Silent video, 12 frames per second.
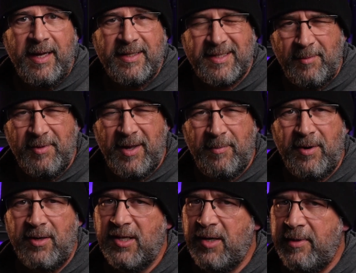and some of them
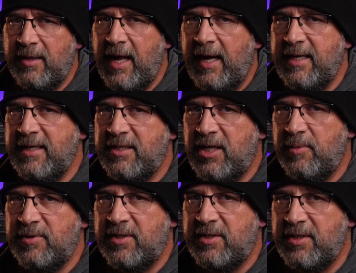are a little bit lacking in
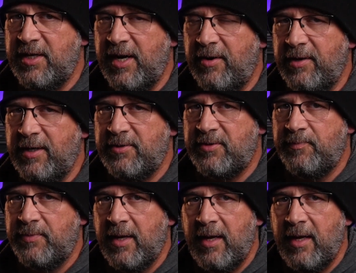terms of scenarios.